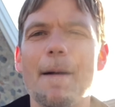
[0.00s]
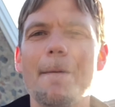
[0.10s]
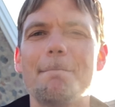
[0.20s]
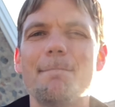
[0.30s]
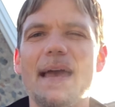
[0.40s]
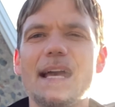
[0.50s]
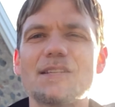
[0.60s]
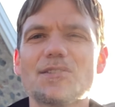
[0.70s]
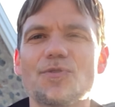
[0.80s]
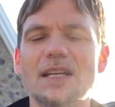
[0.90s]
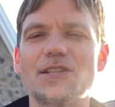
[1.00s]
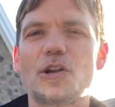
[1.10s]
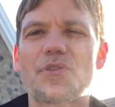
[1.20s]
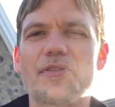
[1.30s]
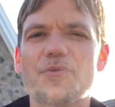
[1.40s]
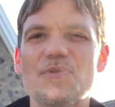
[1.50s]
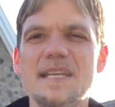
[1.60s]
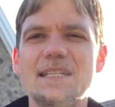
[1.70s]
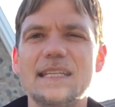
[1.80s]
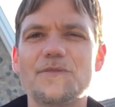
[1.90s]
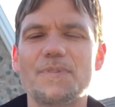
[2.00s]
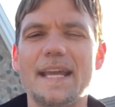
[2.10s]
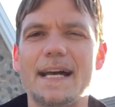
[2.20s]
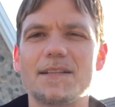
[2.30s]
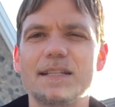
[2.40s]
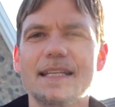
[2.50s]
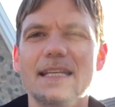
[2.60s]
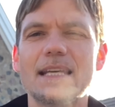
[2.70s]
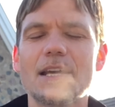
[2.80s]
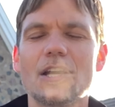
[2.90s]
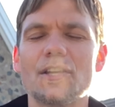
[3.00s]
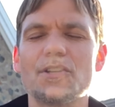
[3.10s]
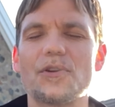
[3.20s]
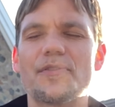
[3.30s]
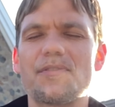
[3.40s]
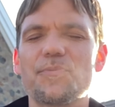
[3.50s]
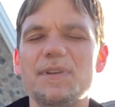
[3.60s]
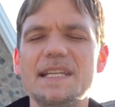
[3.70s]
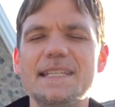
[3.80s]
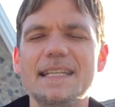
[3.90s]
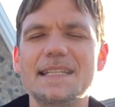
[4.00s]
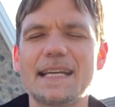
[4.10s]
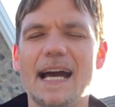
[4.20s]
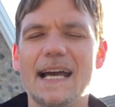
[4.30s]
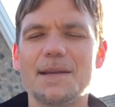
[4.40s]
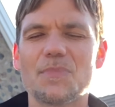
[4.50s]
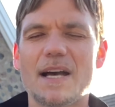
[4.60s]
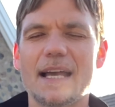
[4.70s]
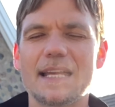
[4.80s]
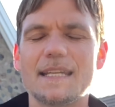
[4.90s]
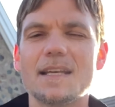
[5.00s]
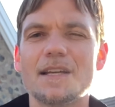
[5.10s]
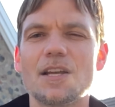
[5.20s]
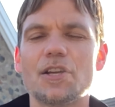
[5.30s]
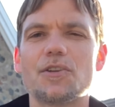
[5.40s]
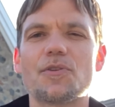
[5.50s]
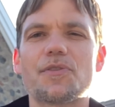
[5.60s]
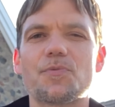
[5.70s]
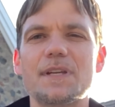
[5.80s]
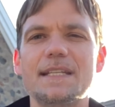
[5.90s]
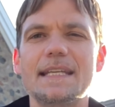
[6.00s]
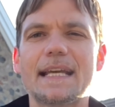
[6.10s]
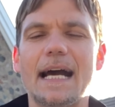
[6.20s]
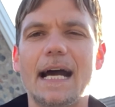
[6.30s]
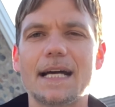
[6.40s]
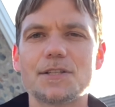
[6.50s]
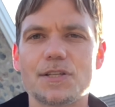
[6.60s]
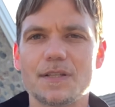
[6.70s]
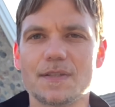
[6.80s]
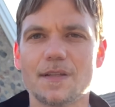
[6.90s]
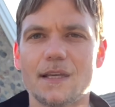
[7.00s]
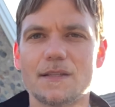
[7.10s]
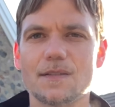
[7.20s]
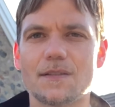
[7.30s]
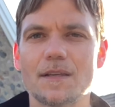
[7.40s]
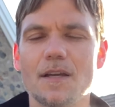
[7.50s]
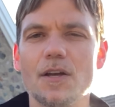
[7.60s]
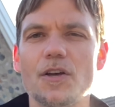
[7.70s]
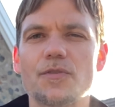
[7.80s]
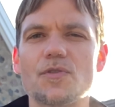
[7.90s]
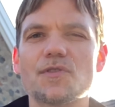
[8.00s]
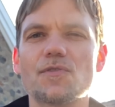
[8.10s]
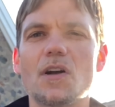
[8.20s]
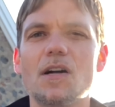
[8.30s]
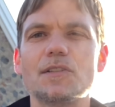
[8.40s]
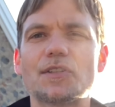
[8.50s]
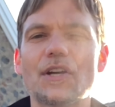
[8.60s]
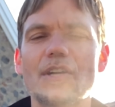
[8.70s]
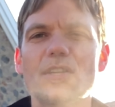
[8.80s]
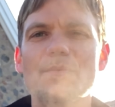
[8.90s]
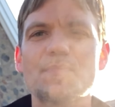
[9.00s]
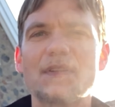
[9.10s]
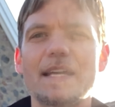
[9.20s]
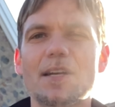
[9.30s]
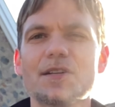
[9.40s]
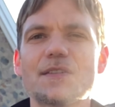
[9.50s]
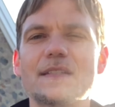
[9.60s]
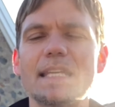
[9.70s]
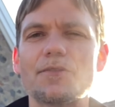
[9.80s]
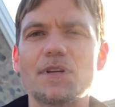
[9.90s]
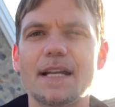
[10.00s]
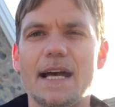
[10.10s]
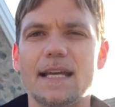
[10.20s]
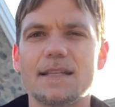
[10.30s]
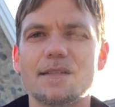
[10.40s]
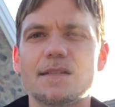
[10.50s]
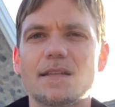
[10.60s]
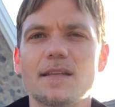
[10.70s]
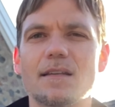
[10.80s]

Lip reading: mastering your 3D reality, your 3D timeline, your 3D consciousness. Those are all terms that are synchronized.